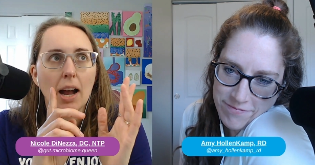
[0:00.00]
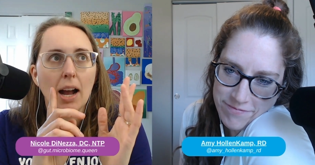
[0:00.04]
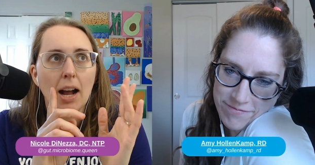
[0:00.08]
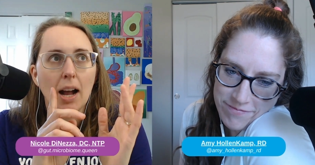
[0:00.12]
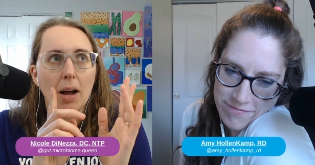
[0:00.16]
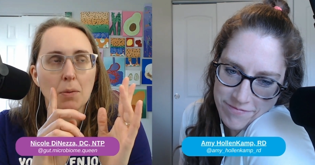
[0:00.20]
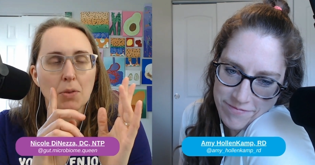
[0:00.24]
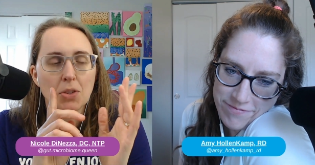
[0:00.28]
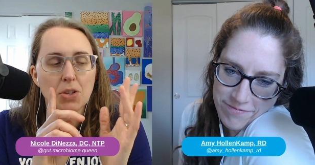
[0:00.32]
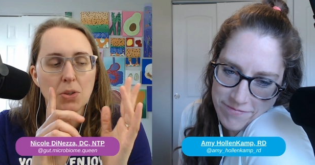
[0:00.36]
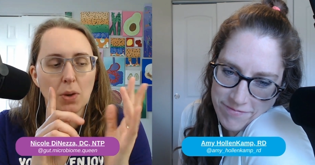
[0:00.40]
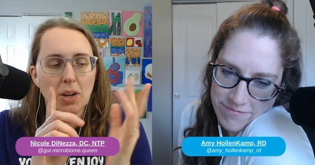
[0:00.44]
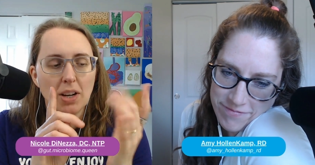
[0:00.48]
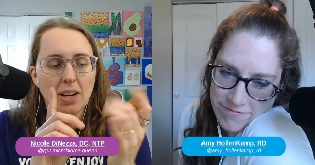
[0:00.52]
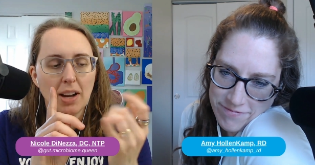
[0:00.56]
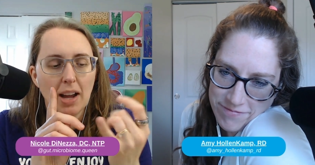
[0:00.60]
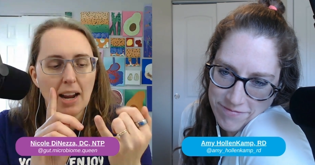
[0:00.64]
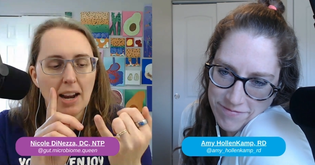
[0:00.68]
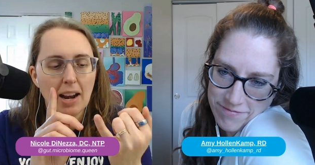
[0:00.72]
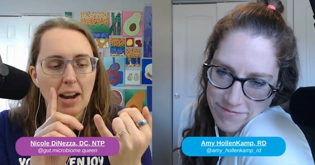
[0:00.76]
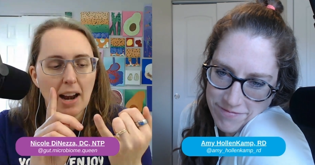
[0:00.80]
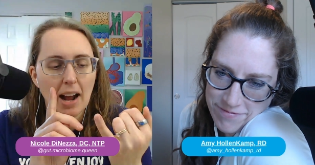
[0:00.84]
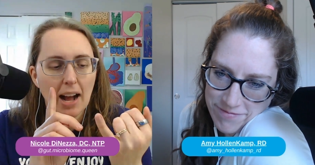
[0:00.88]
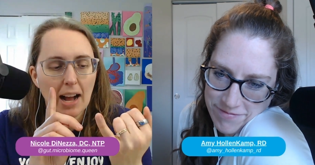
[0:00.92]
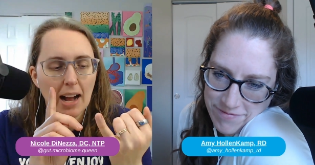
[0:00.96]
Speaker 1: Um, so at
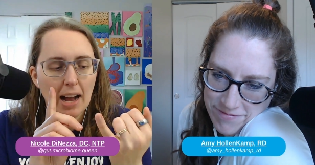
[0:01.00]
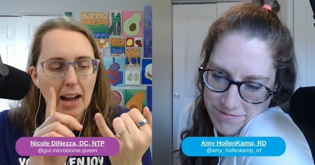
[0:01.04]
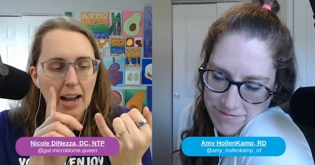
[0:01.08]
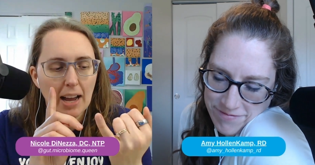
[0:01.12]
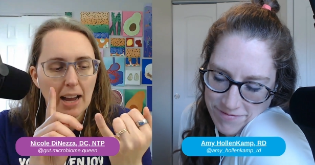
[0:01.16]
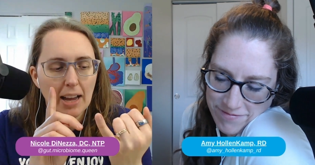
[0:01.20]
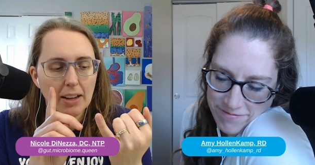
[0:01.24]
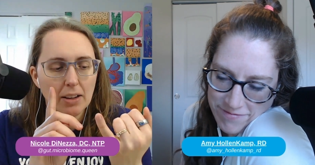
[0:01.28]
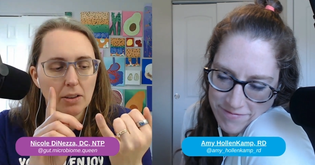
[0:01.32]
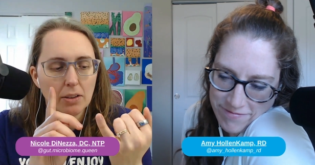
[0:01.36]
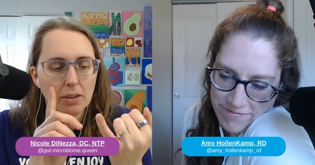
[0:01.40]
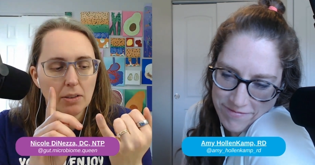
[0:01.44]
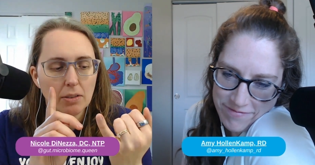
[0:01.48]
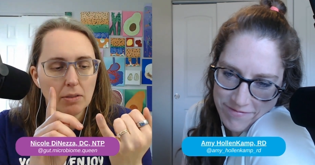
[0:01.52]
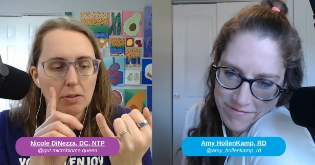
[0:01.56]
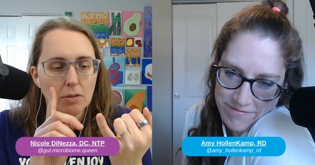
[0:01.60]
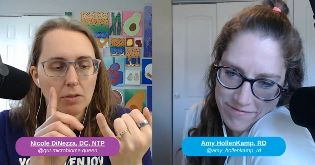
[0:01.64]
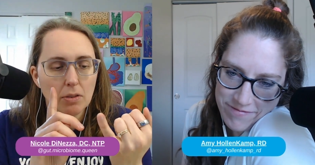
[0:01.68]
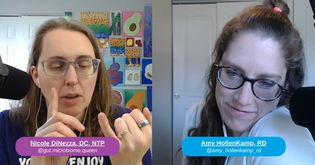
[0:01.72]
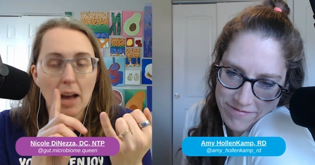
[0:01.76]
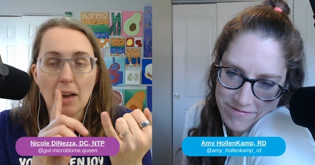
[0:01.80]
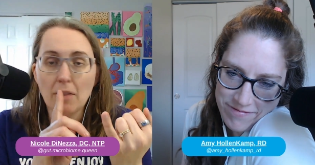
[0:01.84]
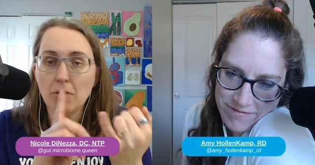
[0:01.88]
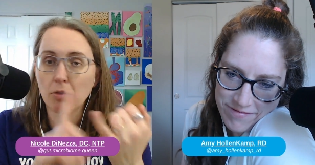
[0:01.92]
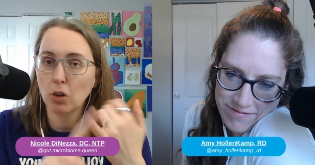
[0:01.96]
night, I
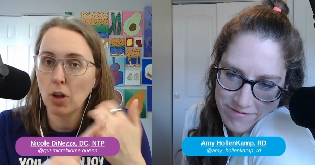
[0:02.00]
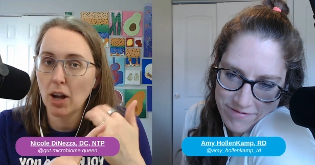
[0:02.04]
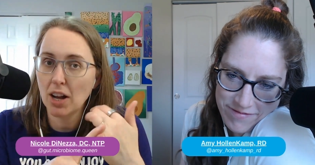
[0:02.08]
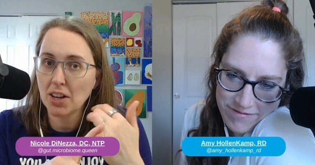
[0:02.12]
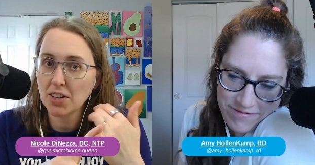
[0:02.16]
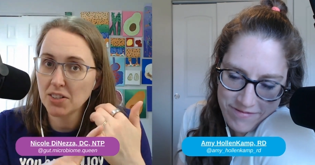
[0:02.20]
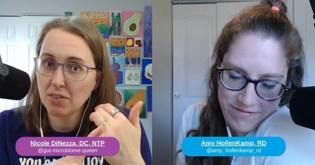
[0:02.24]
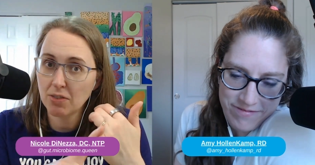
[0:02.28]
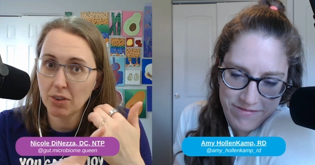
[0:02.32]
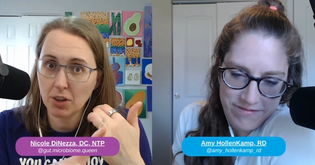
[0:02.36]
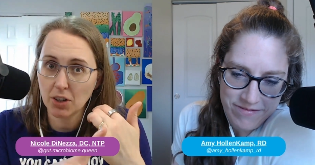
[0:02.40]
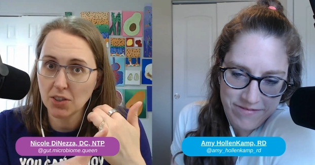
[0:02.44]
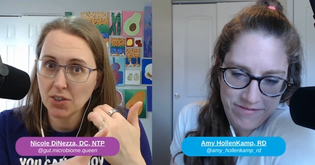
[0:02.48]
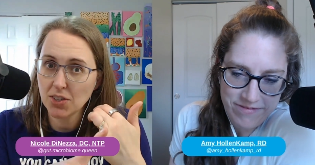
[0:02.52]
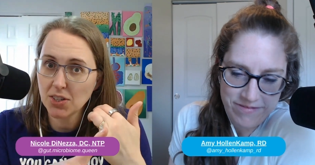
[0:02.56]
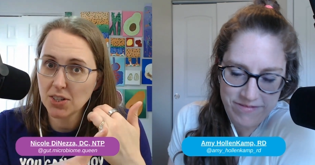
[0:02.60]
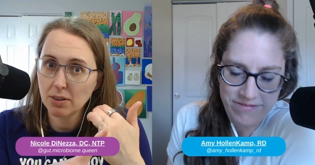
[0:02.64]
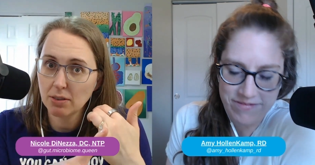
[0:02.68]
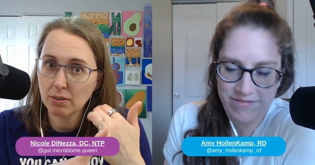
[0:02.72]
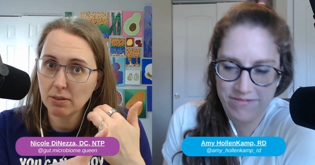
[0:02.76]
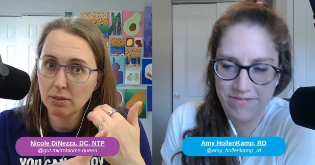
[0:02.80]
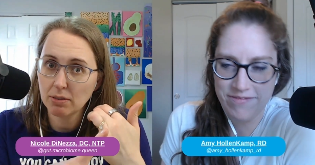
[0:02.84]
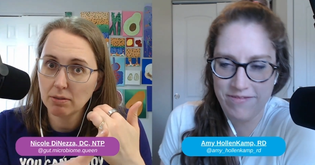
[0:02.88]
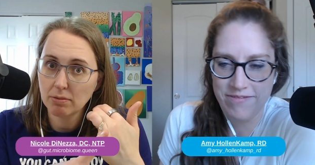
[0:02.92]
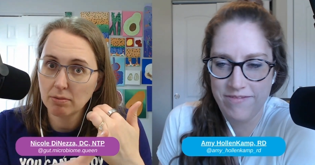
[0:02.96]
I floss
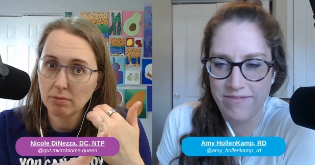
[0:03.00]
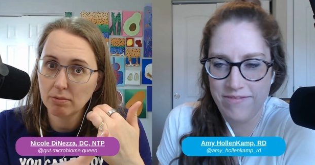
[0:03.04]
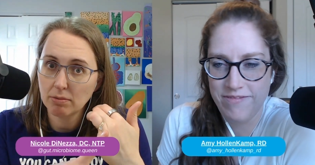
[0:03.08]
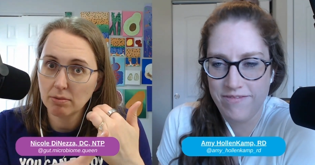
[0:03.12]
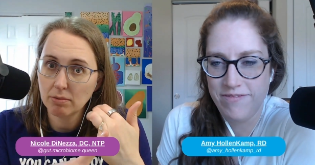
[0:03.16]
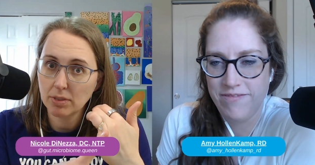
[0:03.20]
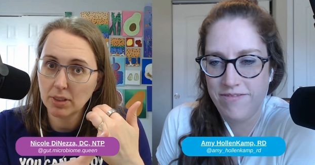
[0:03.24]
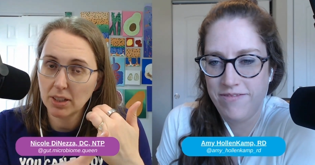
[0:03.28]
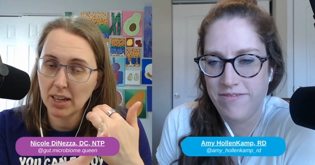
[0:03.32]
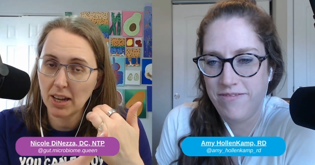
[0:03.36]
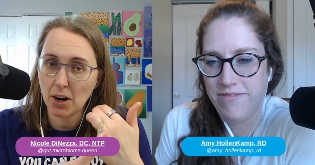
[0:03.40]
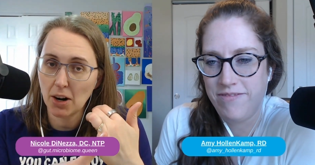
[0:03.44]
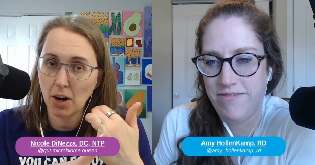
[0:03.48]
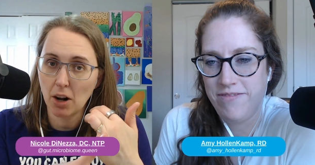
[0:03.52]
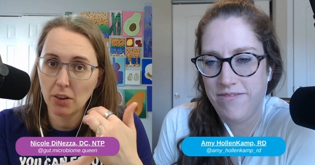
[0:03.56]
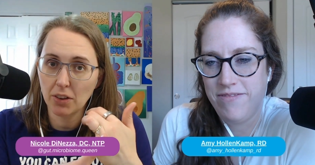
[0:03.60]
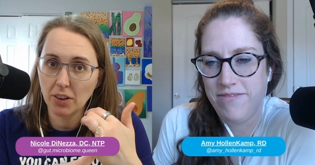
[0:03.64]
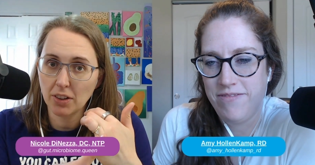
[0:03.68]
first, get